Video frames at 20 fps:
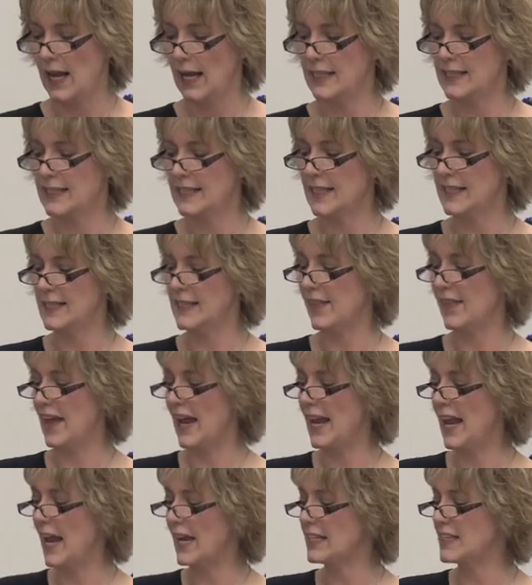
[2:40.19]
It says,
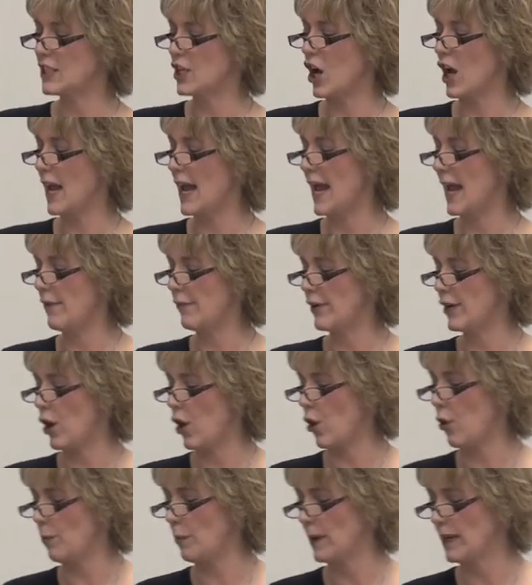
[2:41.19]
Then I saw heaven
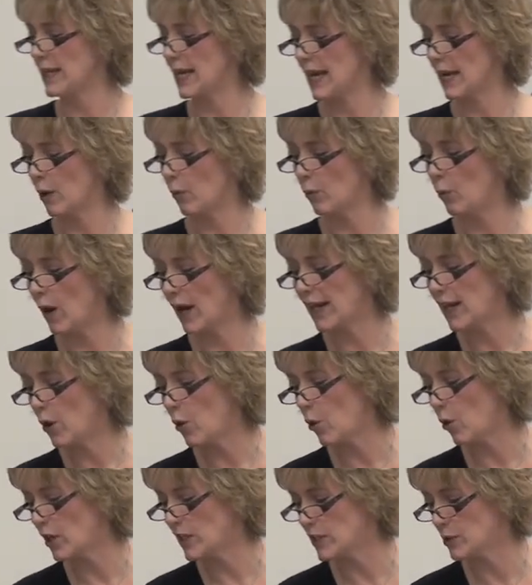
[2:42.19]
opened, and a white
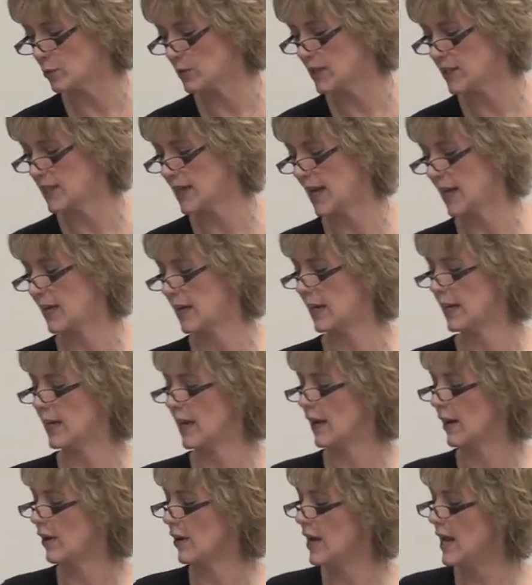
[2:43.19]
horse was standing
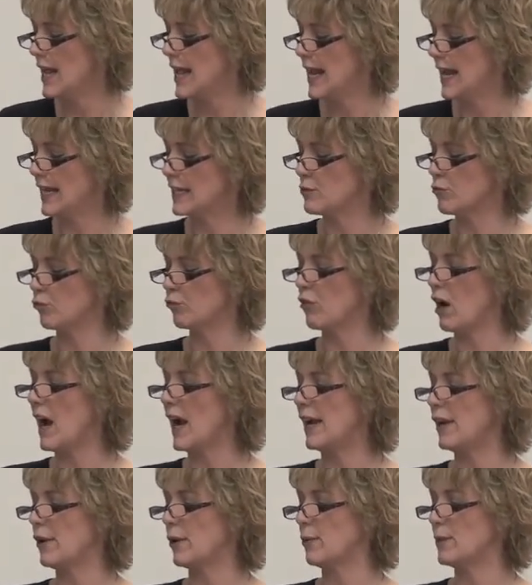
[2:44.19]
there. Its
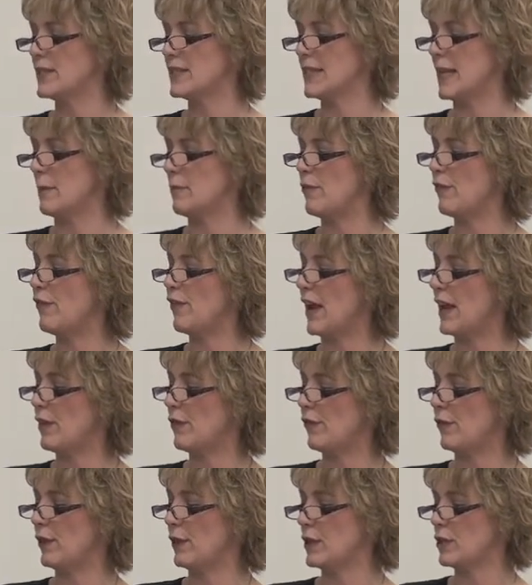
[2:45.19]
rider was named
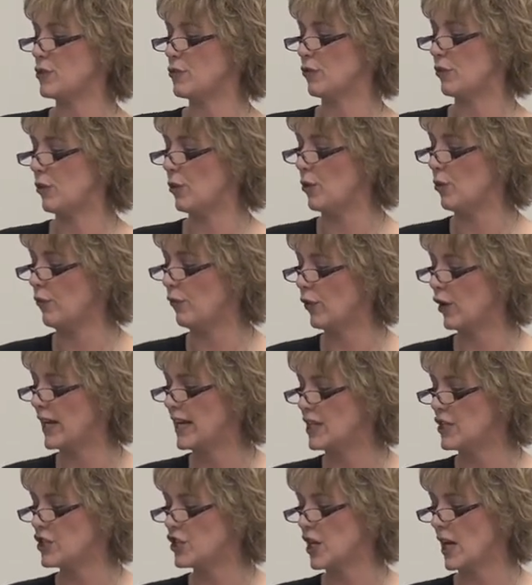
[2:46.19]
Faithful and True, for
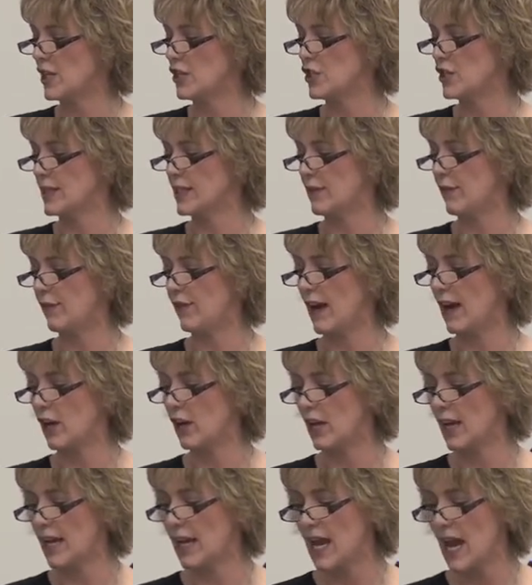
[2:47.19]
he judges
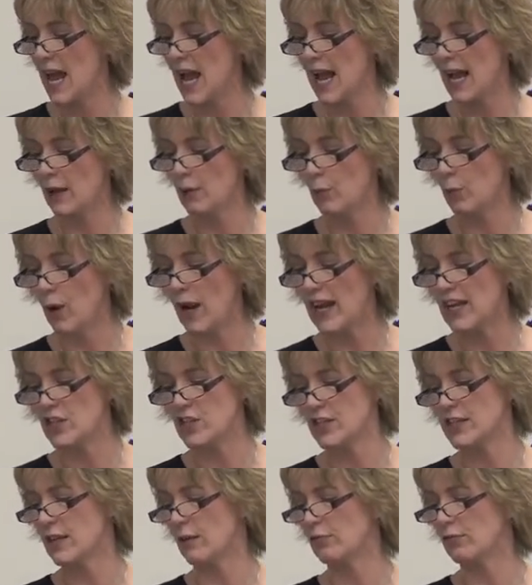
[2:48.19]
fairly and
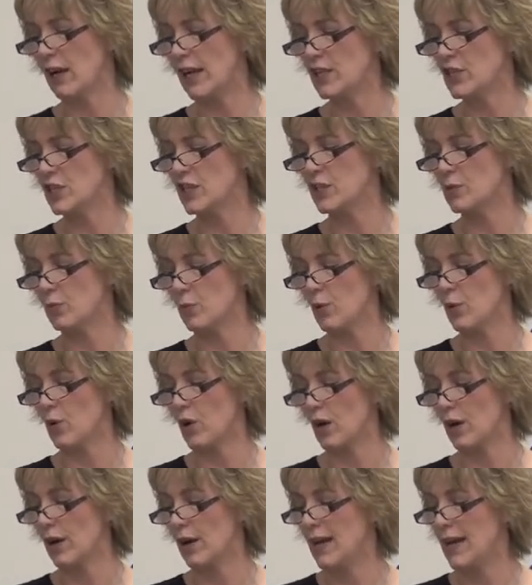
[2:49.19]
wages a righteous
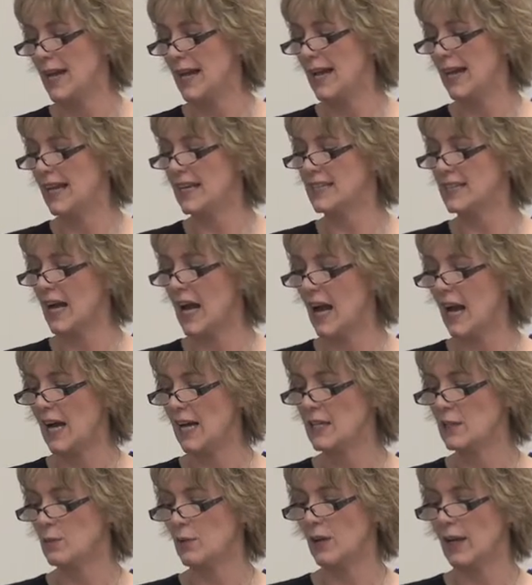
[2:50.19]
war. His
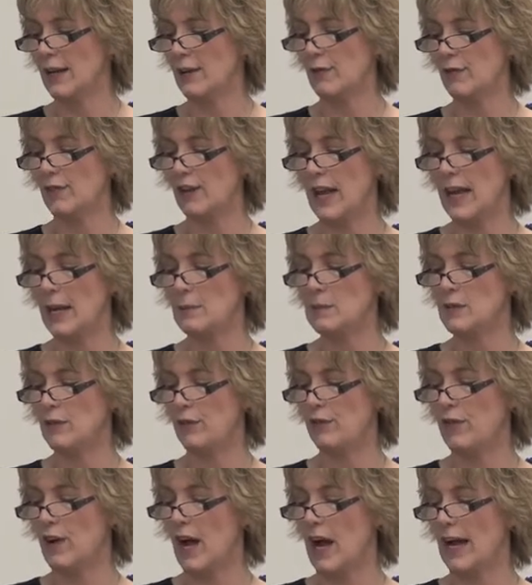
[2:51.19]
eyes were like flames
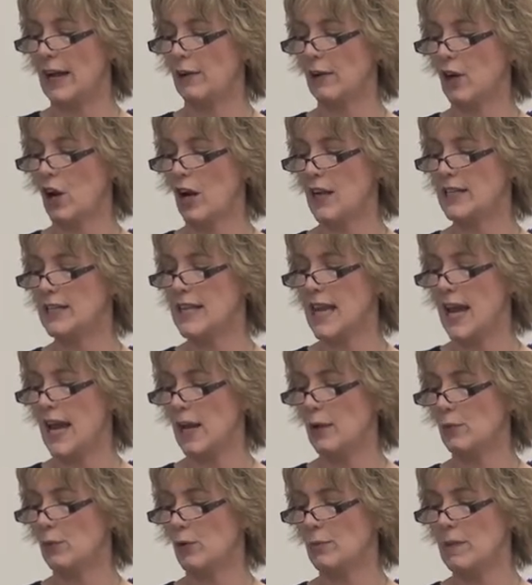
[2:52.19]
of fire, and on his
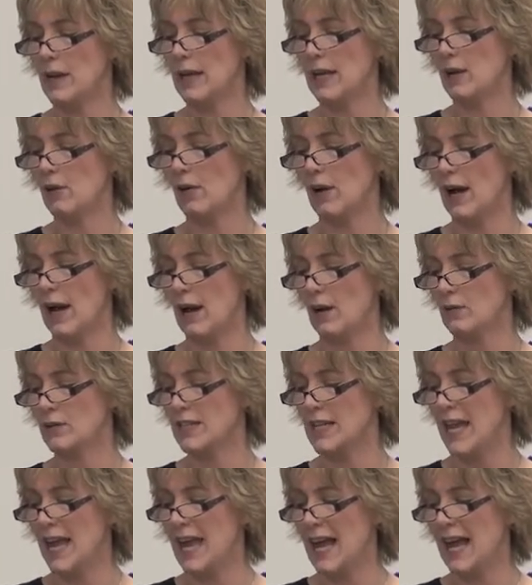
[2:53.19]
head were many
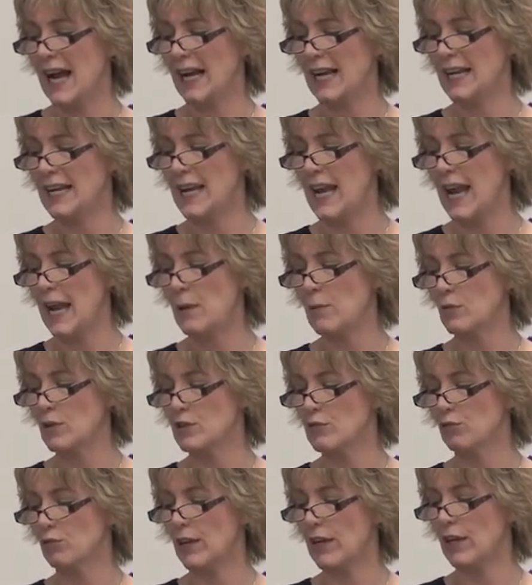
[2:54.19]
crowns. And a name
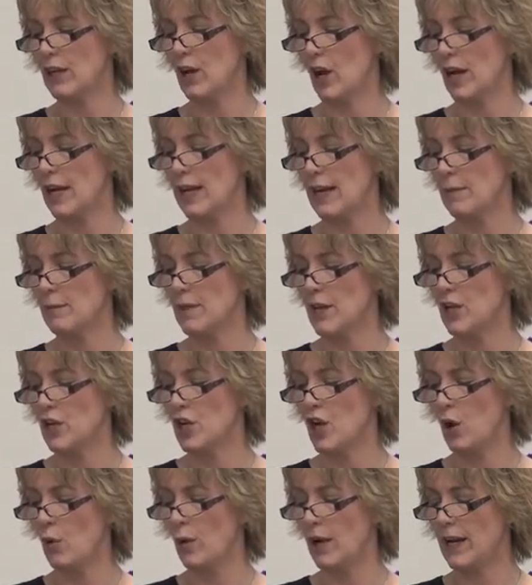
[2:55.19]
was written on him that
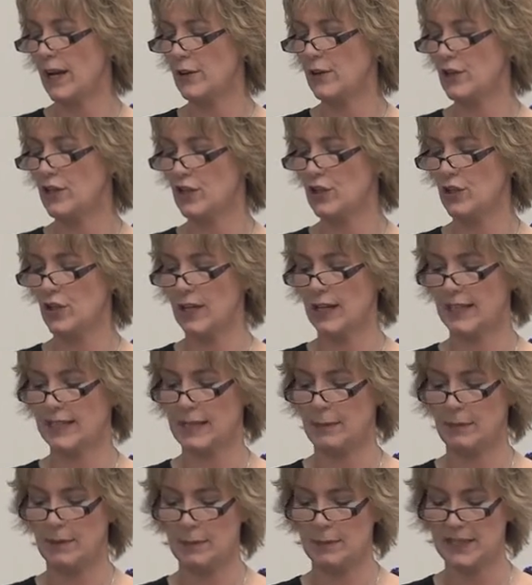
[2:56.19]
no one understood
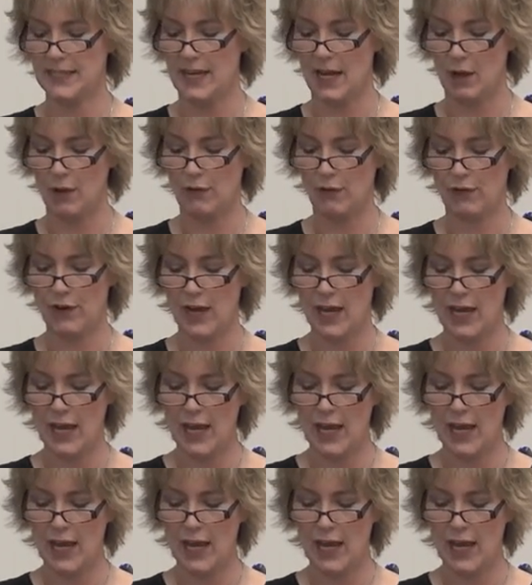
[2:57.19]
except himself.